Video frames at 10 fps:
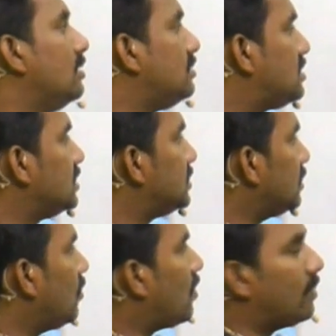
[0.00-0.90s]
This is
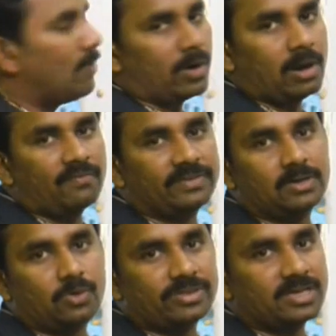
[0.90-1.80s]
one model of
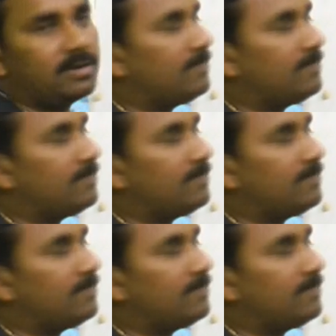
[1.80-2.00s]
that question.